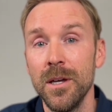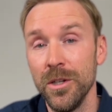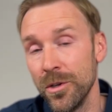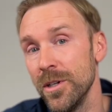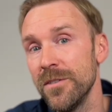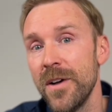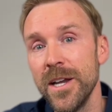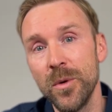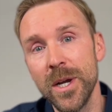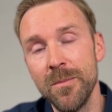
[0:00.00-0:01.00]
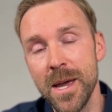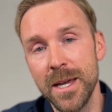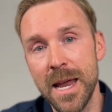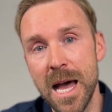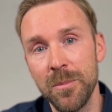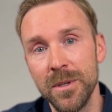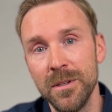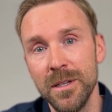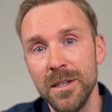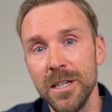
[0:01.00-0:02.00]
you're gonna find a way to make it happen.
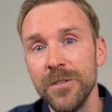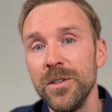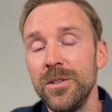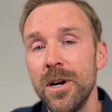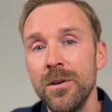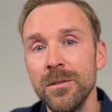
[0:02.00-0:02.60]
If you don't,